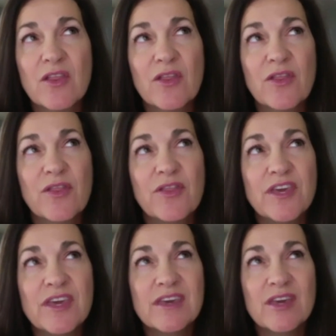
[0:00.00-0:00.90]

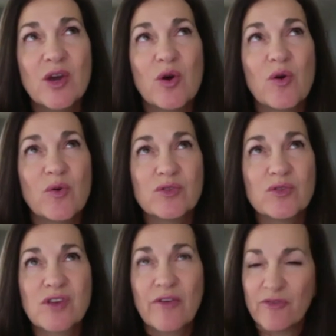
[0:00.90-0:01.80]
the
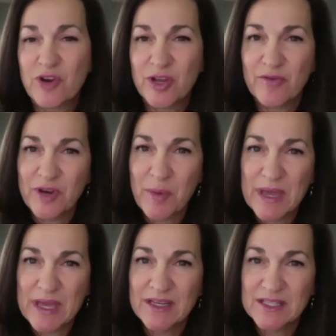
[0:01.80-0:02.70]
suffering of an
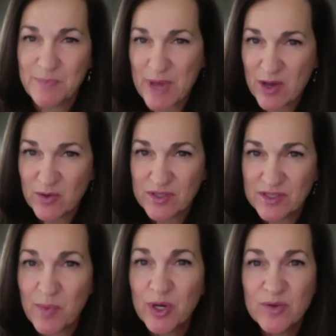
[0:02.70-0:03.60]
abandoned spouse,
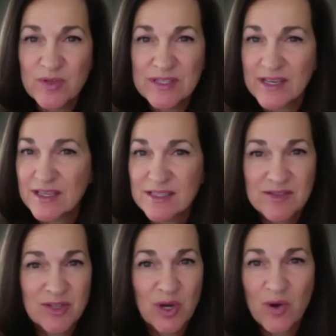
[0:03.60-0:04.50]
someone who
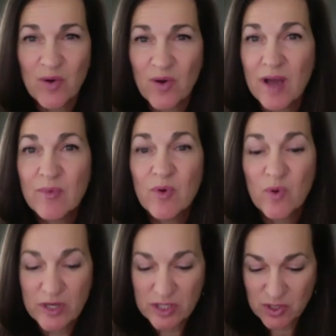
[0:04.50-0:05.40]
says, I'm
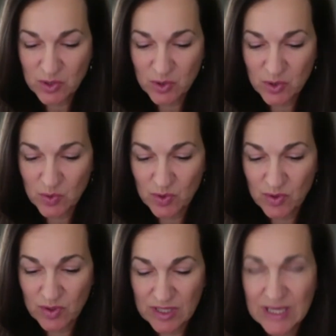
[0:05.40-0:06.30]
going to
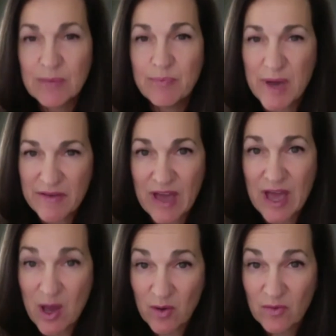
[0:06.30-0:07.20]
keep my
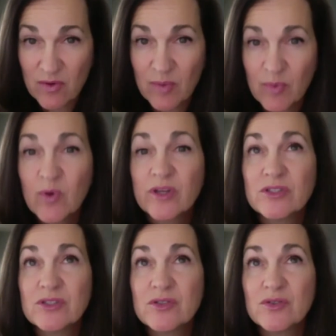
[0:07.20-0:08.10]
vow, I'm
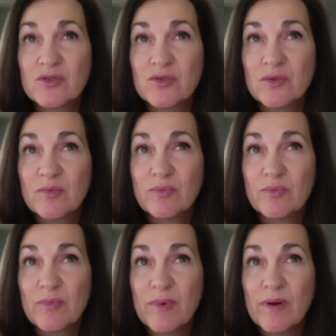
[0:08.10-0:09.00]
going to
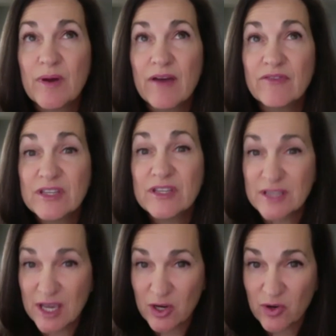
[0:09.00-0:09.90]
have
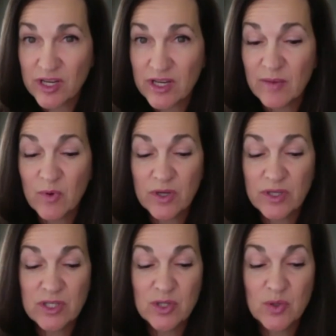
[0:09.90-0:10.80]
integrity, I'm
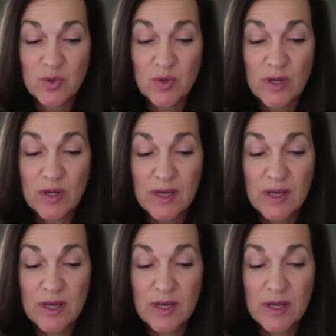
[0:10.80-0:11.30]
going to